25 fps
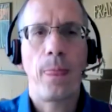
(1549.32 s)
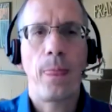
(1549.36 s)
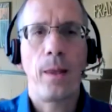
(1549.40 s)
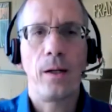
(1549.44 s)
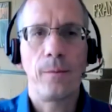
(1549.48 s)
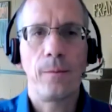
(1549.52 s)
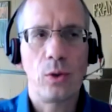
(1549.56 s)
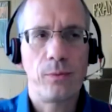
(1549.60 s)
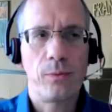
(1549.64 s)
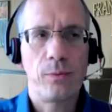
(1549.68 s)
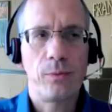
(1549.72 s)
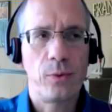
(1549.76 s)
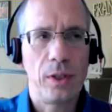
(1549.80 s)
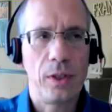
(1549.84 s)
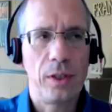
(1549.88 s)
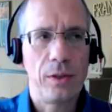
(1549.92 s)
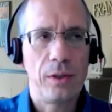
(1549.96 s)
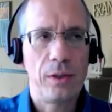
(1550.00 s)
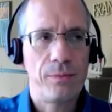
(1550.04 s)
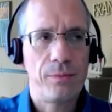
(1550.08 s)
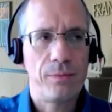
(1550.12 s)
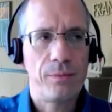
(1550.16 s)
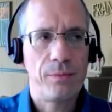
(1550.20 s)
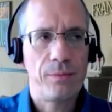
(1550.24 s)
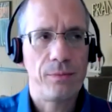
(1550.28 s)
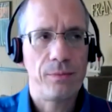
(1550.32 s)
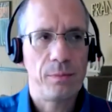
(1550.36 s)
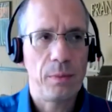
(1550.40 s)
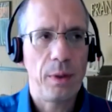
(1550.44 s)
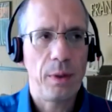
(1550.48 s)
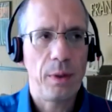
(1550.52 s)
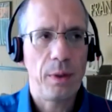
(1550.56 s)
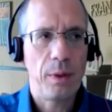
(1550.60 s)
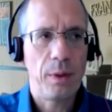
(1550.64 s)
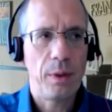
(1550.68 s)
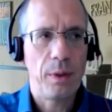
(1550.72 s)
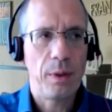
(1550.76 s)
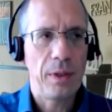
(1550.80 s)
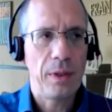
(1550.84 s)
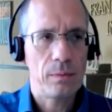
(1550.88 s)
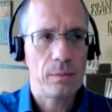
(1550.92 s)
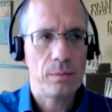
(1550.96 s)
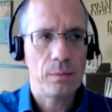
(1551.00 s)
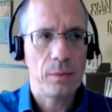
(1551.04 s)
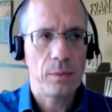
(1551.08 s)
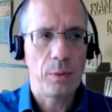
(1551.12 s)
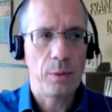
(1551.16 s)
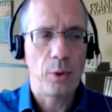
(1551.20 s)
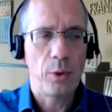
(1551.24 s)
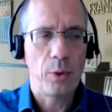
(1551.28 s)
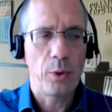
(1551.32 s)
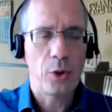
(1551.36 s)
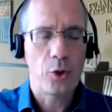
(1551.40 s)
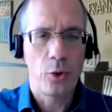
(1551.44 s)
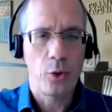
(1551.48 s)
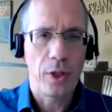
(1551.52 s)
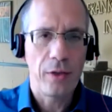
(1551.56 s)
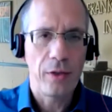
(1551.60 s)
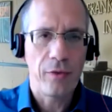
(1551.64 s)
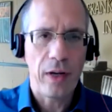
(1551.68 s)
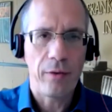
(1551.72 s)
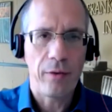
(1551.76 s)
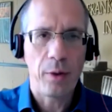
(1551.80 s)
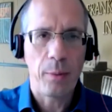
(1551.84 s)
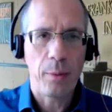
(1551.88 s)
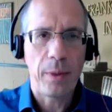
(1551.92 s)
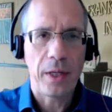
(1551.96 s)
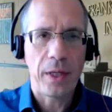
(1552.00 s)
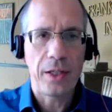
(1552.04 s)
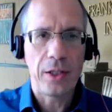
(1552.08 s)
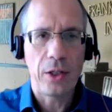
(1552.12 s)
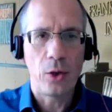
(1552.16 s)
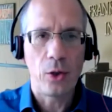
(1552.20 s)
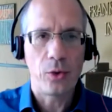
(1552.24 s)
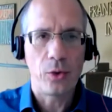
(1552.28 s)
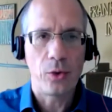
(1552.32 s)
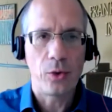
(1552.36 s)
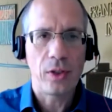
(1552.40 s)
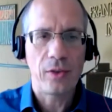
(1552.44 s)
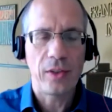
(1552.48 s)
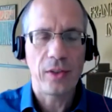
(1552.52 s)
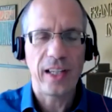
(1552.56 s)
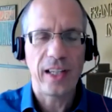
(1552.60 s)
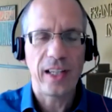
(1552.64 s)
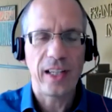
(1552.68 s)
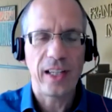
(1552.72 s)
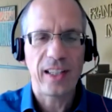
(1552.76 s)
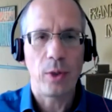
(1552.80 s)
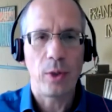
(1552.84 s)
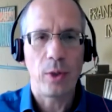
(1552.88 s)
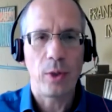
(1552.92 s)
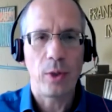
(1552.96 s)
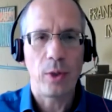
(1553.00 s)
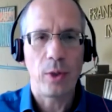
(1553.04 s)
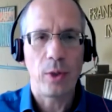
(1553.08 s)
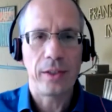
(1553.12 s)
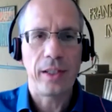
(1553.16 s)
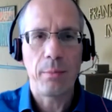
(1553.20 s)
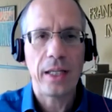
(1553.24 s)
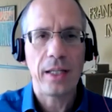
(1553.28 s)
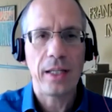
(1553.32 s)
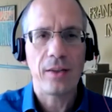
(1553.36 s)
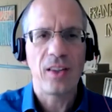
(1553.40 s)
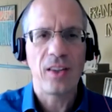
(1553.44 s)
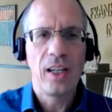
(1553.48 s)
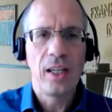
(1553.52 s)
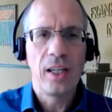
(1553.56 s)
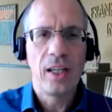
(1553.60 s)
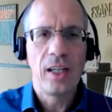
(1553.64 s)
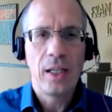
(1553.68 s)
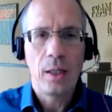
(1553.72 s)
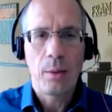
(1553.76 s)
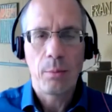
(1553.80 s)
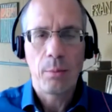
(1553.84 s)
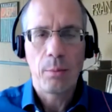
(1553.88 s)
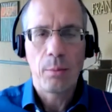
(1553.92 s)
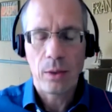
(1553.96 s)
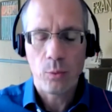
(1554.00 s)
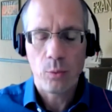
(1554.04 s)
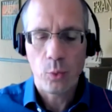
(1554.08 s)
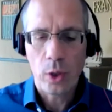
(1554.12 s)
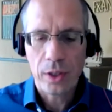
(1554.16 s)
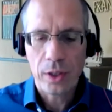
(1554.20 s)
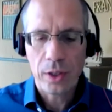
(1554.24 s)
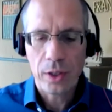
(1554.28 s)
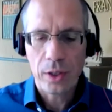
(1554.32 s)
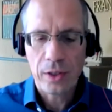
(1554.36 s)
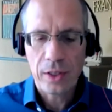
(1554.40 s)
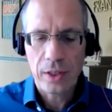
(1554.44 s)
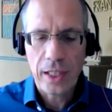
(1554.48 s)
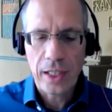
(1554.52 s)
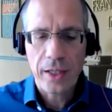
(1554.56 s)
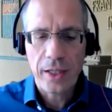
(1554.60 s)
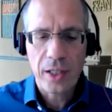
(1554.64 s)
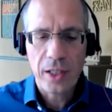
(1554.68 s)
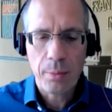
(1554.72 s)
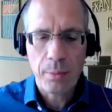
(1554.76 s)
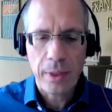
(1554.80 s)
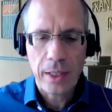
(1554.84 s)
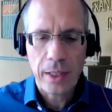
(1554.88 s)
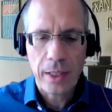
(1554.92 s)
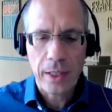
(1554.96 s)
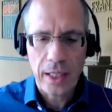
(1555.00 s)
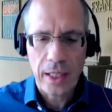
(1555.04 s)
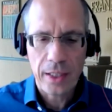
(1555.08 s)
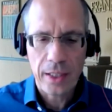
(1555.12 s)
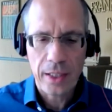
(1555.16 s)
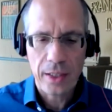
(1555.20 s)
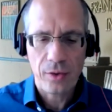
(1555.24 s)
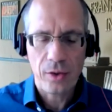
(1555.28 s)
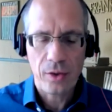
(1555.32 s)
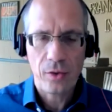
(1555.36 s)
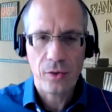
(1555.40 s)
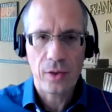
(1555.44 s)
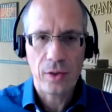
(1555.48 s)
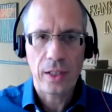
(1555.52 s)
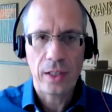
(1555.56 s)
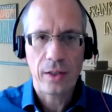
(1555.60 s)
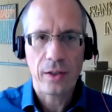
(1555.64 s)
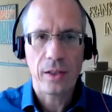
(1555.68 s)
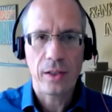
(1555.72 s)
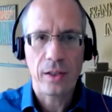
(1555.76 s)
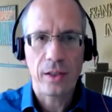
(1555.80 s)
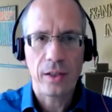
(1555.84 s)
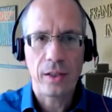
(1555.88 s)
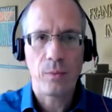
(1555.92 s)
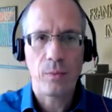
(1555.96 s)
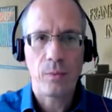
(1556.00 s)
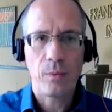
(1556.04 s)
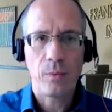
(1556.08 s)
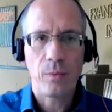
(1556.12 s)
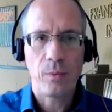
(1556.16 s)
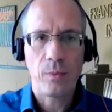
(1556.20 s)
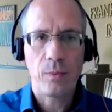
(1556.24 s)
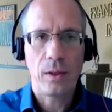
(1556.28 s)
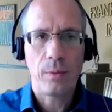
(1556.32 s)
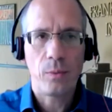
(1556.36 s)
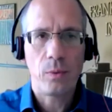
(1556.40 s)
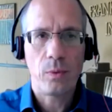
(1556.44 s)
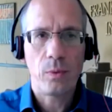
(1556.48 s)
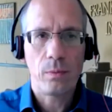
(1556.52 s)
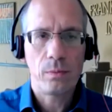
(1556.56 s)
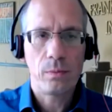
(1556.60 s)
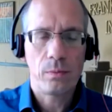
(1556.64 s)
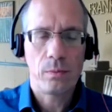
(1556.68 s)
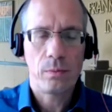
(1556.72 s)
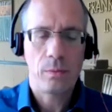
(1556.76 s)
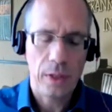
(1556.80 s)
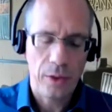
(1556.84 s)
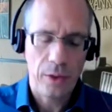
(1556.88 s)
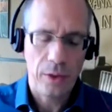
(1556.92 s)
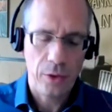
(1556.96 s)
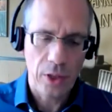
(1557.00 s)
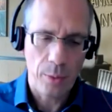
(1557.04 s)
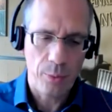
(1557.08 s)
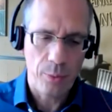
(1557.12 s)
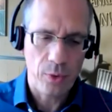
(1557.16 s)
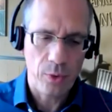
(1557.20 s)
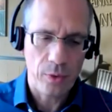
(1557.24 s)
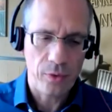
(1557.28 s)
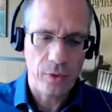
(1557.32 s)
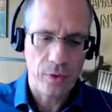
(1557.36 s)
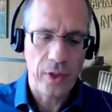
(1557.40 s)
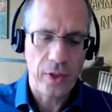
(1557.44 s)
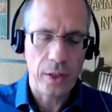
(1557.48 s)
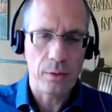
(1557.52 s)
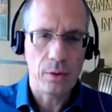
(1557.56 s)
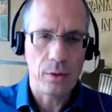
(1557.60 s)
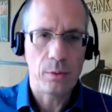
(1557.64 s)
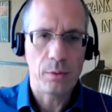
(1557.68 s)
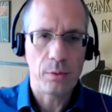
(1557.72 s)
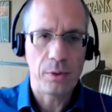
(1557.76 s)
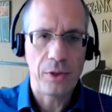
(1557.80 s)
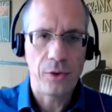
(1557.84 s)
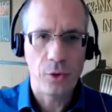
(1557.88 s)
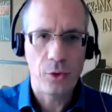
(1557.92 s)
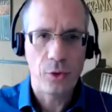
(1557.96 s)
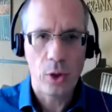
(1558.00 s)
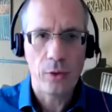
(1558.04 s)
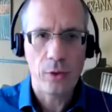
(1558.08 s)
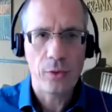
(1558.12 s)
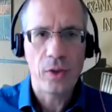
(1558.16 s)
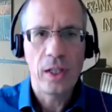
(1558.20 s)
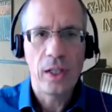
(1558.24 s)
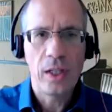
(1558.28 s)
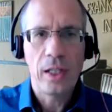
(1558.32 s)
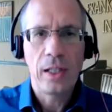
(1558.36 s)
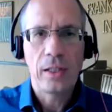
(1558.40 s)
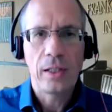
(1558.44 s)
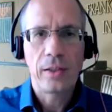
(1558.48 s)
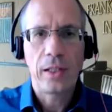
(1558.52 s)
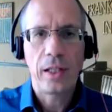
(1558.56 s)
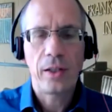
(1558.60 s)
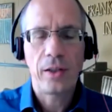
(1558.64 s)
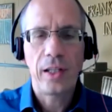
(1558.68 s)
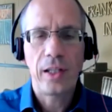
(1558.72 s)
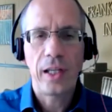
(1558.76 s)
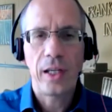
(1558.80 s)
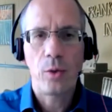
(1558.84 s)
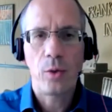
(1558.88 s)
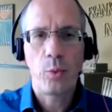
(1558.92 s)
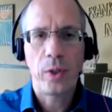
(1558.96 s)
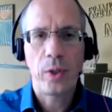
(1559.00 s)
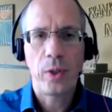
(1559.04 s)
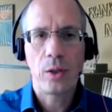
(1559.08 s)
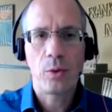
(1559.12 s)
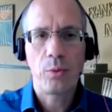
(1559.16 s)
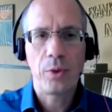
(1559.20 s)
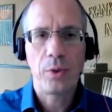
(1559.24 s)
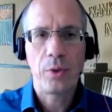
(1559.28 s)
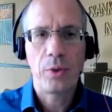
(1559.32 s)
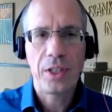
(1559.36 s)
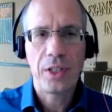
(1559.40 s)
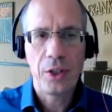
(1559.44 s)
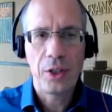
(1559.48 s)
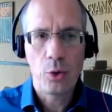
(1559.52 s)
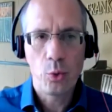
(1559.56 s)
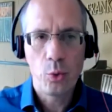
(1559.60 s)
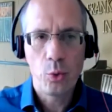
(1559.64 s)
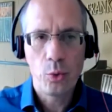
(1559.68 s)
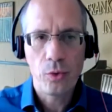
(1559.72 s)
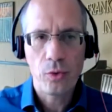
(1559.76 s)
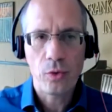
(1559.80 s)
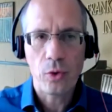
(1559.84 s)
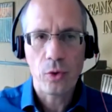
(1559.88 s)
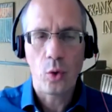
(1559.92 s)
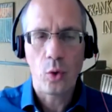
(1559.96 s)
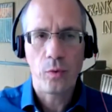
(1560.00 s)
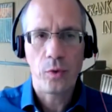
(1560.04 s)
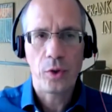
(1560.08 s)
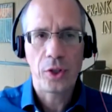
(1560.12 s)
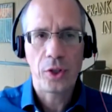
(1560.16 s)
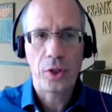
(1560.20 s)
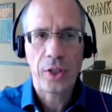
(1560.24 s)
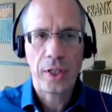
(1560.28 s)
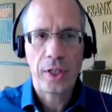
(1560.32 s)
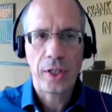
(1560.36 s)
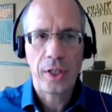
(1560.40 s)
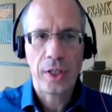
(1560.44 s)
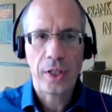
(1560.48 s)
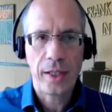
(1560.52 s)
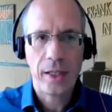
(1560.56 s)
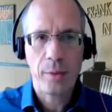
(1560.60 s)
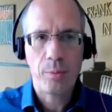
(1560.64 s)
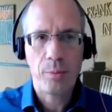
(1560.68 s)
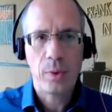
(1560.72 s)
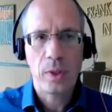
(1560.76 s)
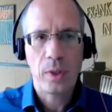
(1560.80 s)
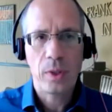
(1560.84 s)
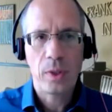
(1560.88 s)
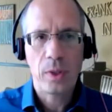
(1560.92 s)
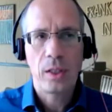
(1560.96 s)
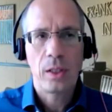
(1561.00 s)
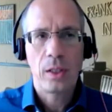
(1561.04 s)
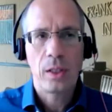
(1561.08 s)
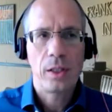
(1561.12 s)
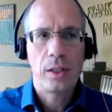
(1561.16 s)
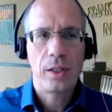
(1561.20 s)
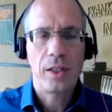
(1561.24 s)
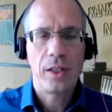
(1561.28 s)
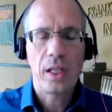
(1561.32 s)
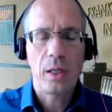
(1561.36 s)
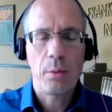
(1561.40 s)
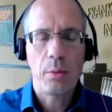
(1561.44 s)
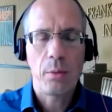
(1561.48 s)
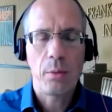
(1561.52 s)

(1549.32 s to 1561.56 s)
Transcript: so for if maybe I'm not sure if everybody knows exactly what that means, but what the idea behind this is that the in terms of the Federal Reserve, that they will reduce over time